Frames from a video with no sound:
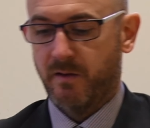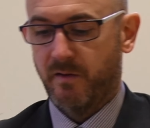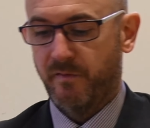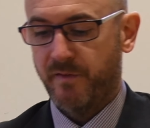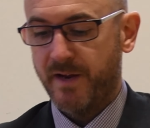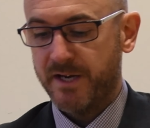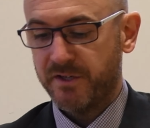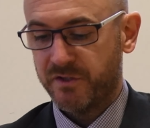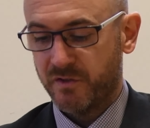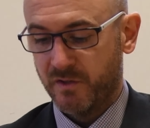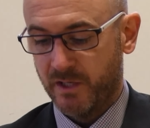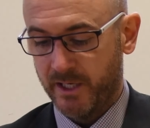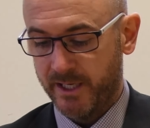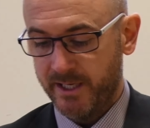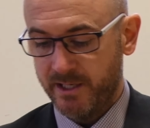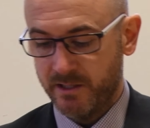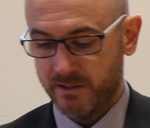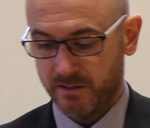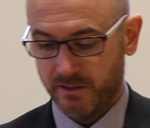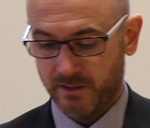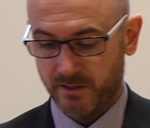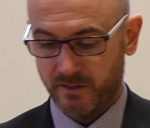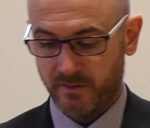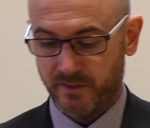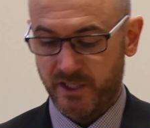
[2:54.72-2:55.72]
Effectively,
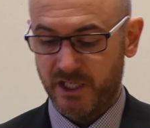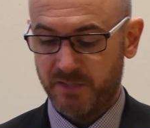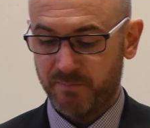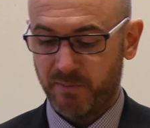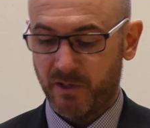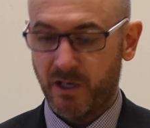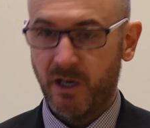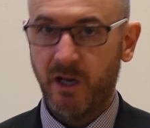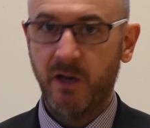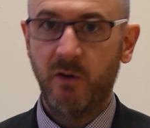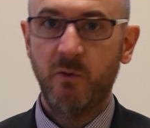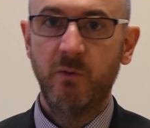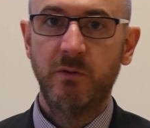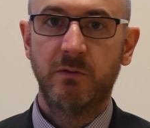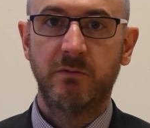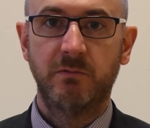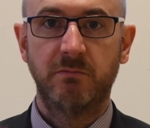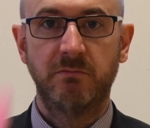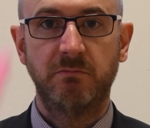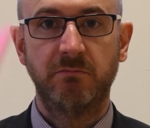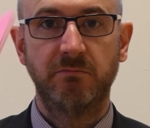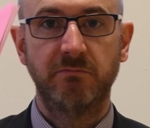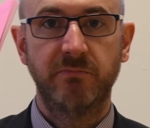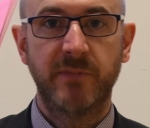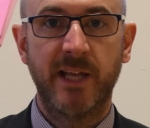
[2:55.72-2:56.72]
this pile
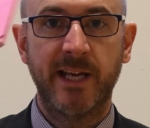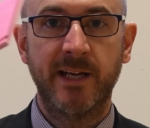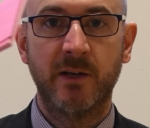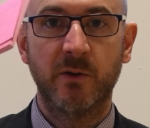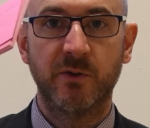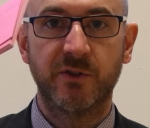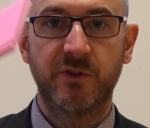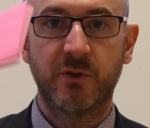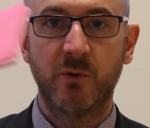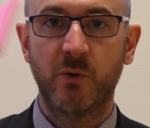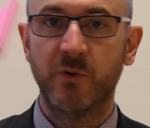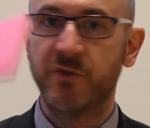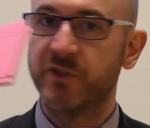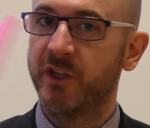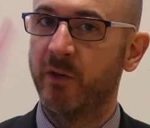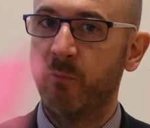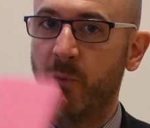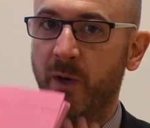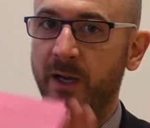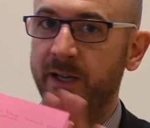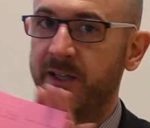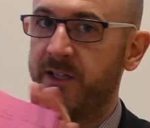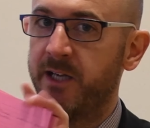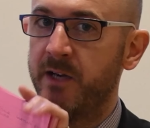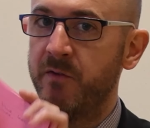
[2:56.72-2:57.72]
then got stored
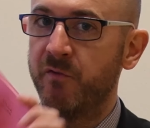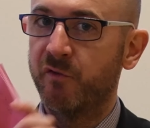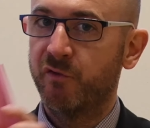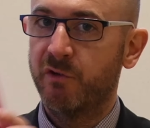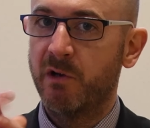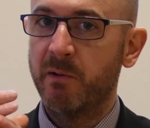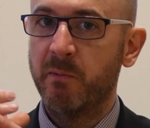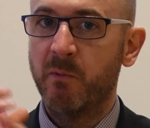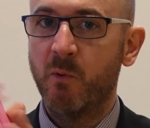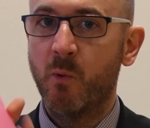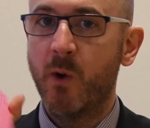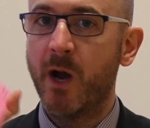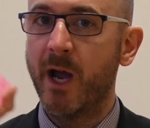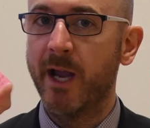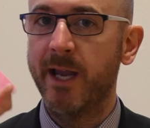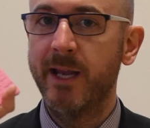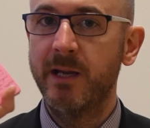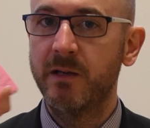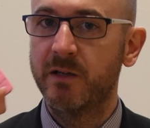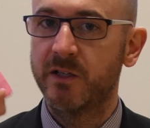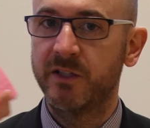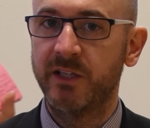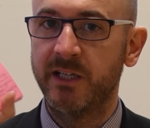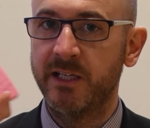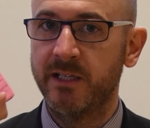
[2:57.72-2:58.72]
somewhere. Didn't throw them away
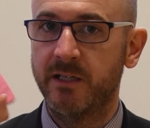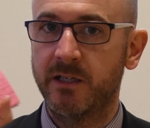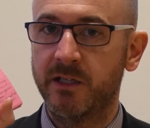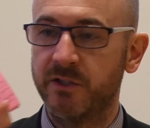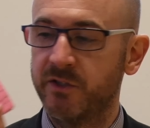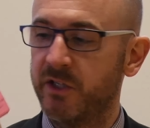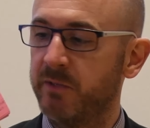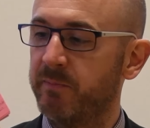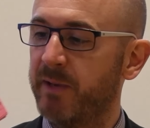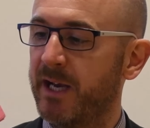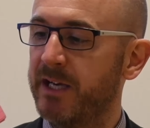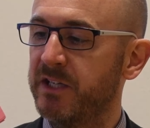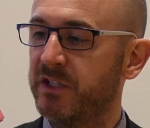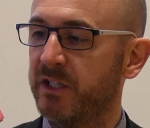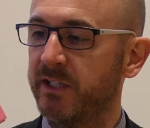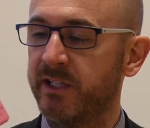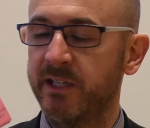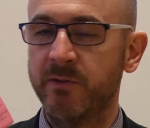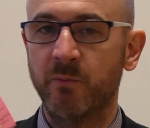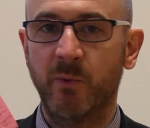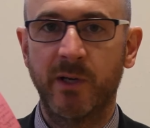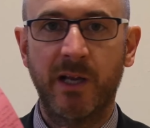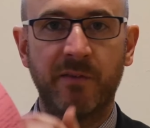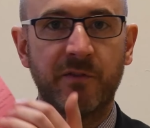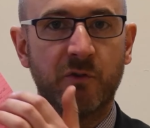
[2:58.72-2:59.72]
because he basically
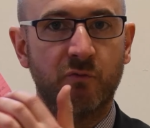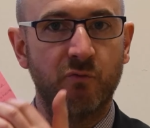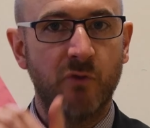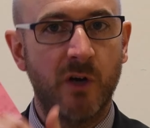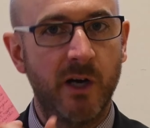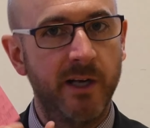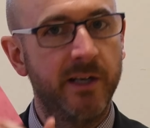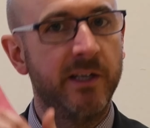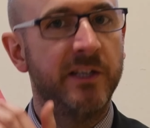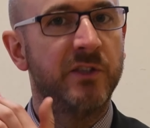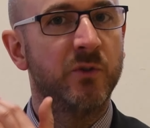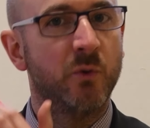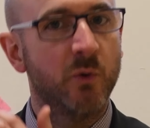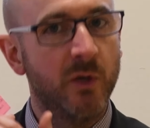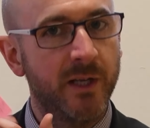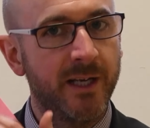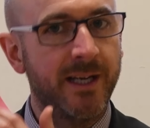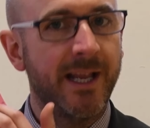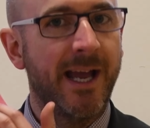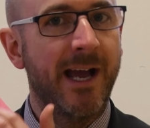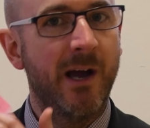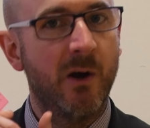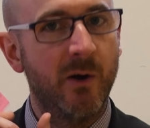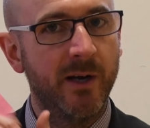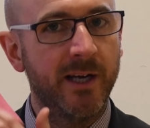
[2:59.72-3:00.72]
didn't want to have to write these all
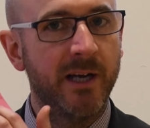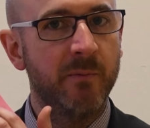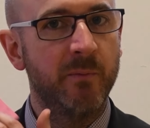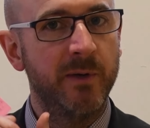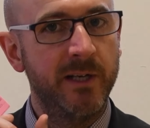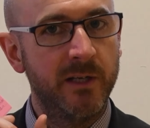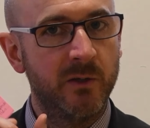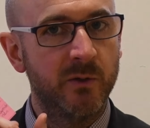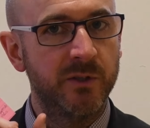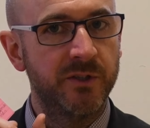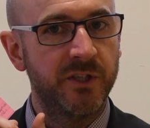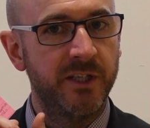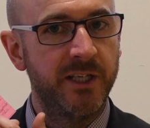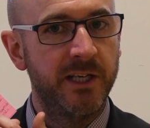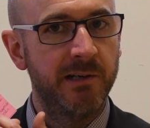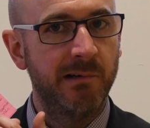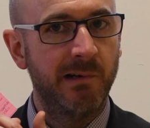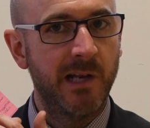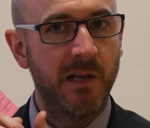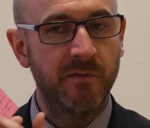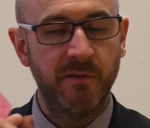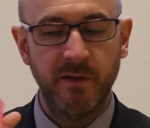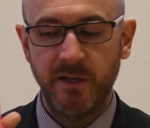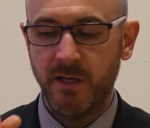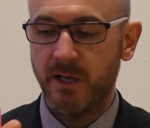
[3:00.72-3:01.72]
out again when he got to Year
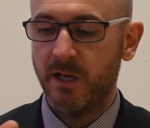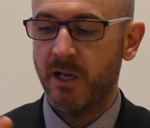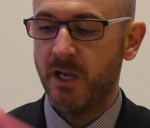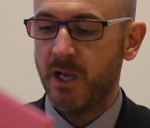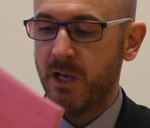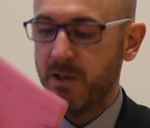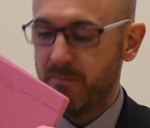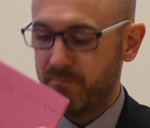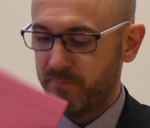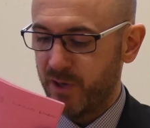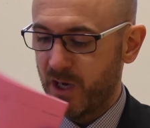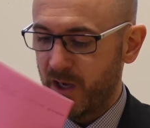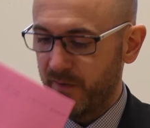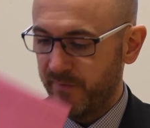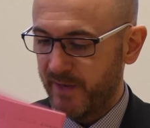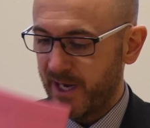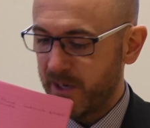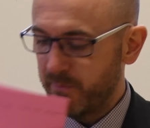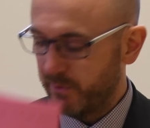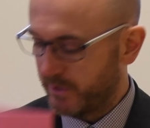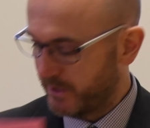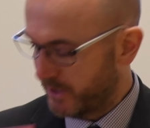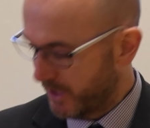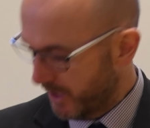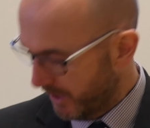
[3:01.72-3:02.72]
11. But
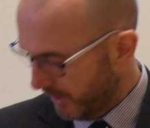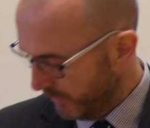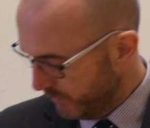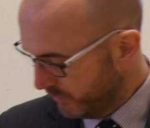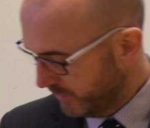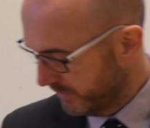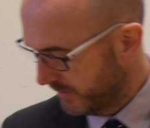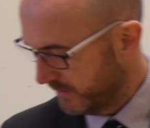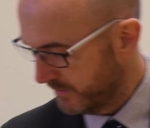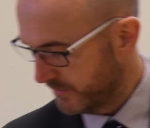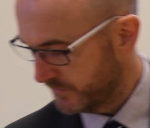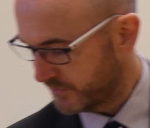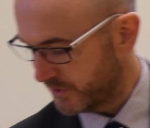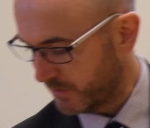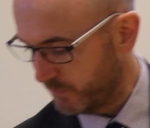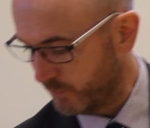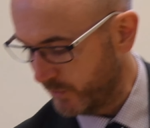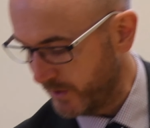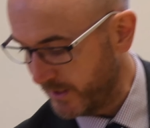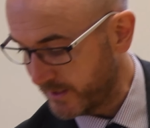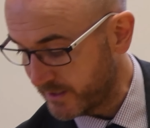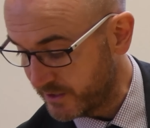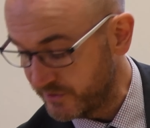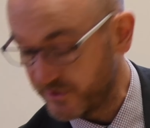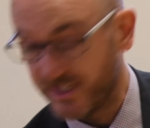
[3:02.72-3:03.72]
they would go
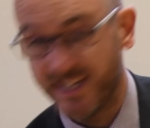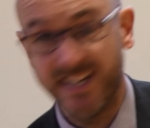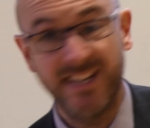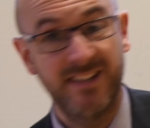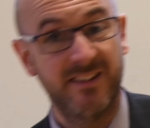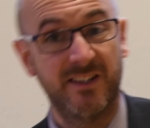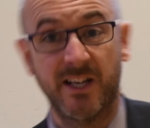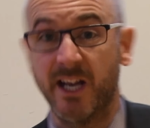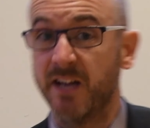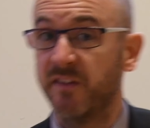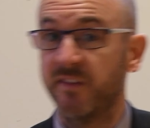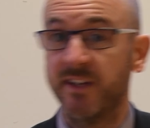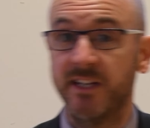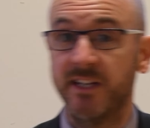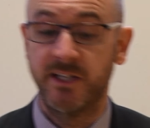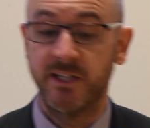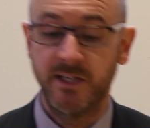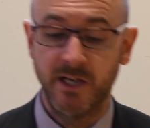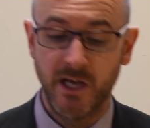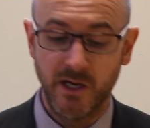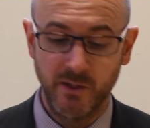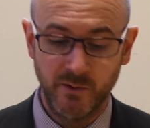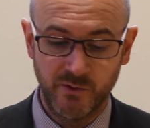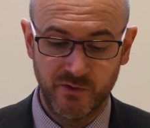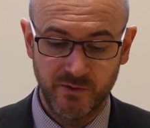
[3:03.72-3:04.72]
somewhere because they're he
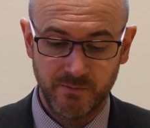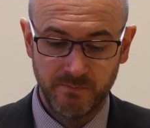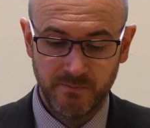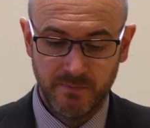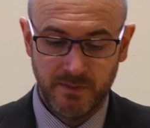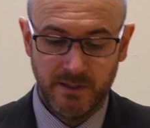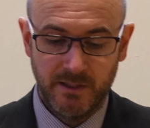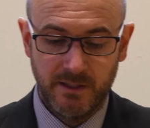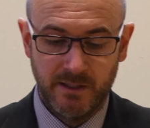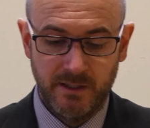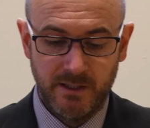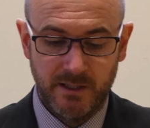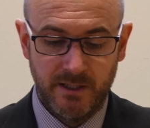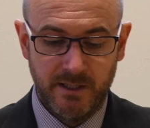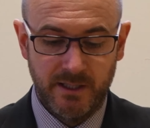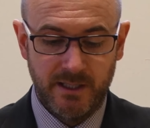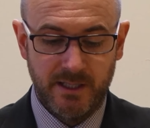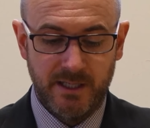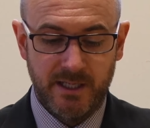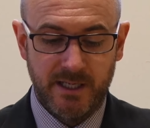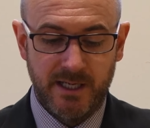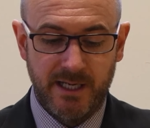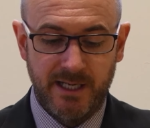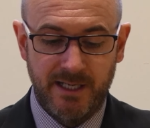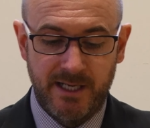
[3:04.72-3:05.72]
knows.
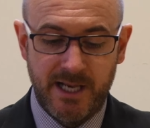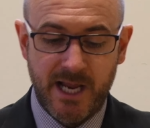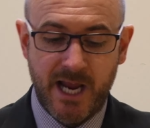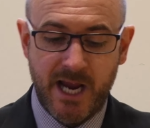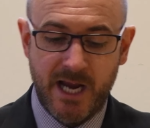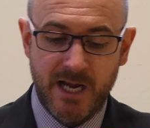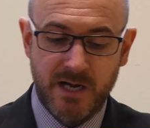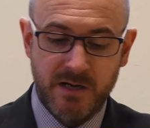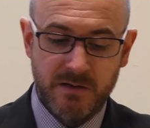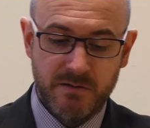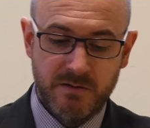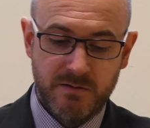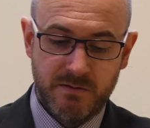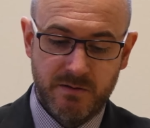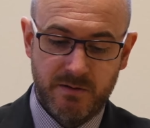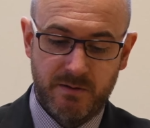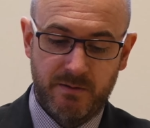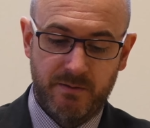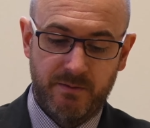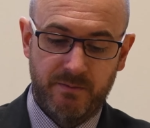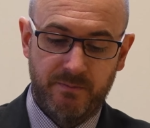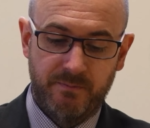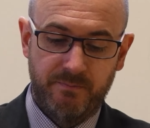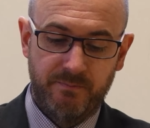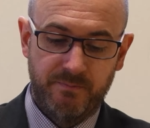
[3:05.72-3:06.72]
He'd then
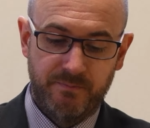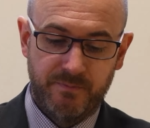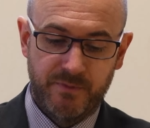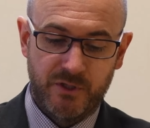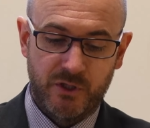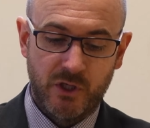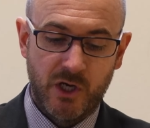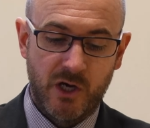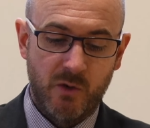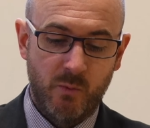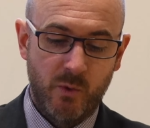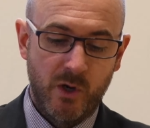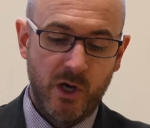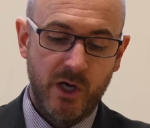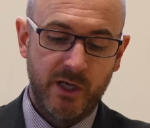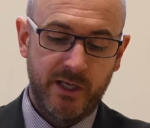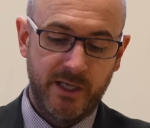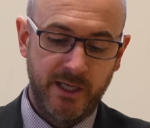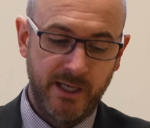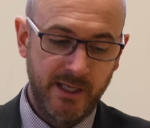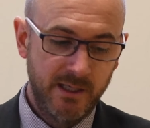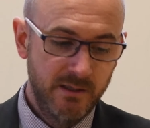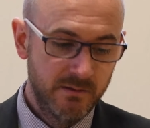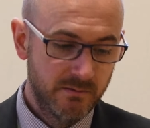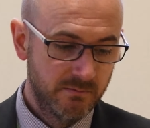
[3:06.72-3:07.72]
start
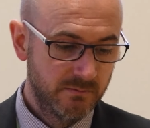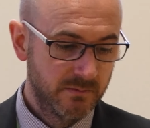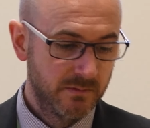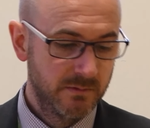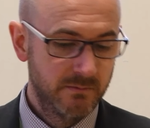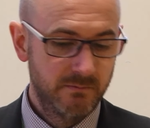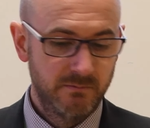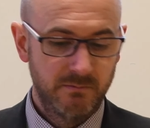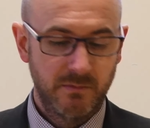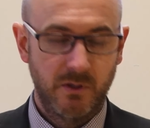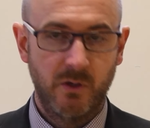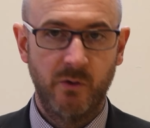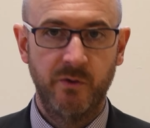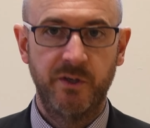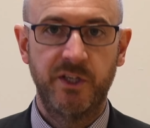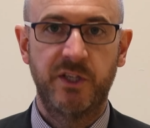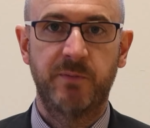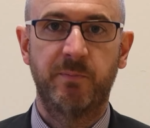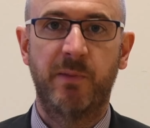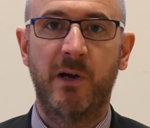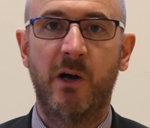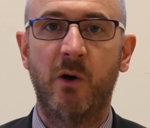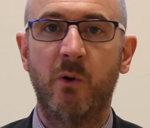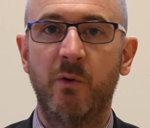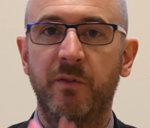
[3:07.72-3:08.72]
working on this
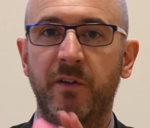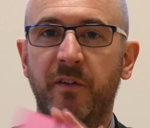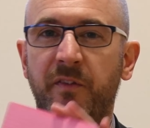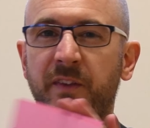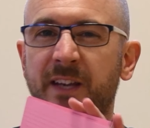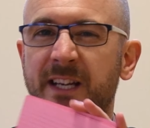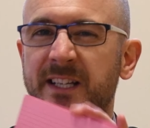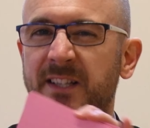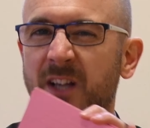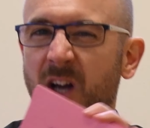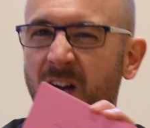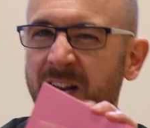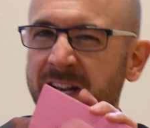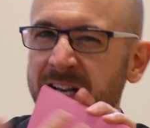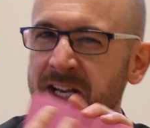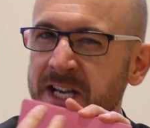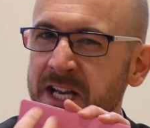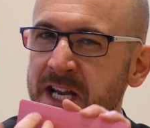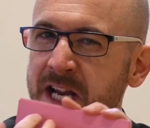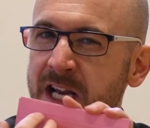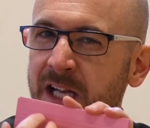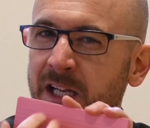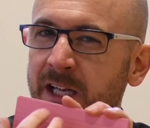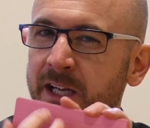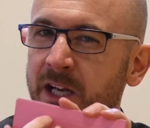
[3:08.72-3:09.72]
pile. The things that I
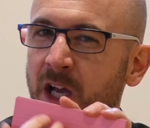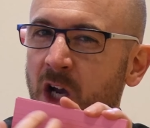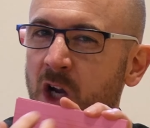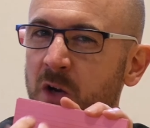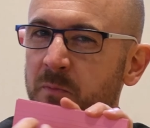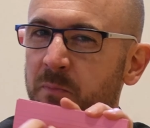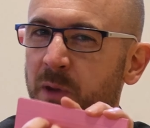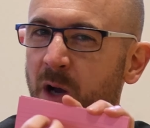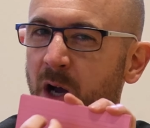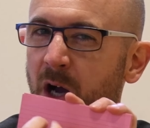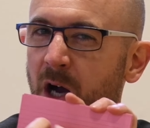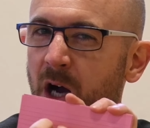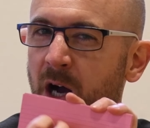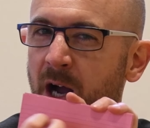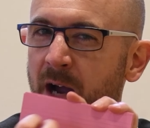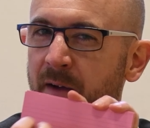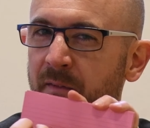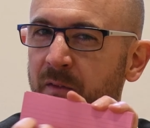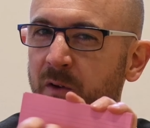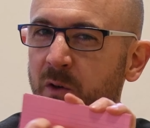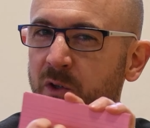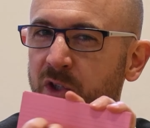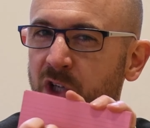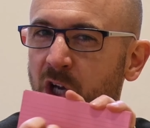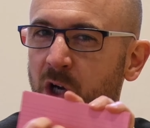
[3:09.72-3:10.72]
nearly know but I
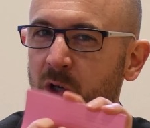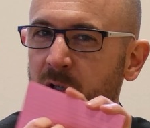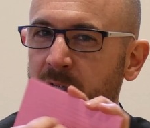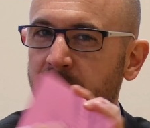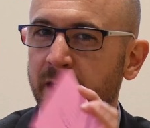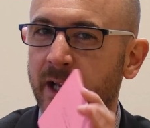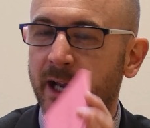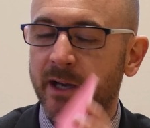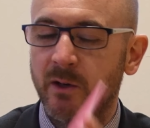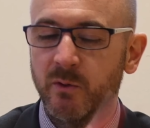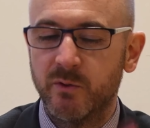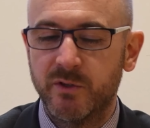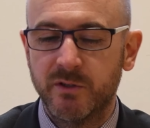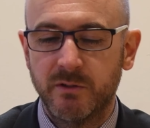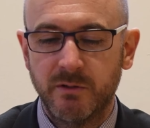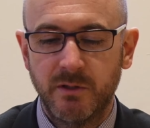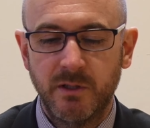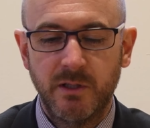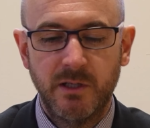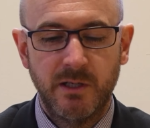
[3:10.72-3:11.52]
haven't totally nailed.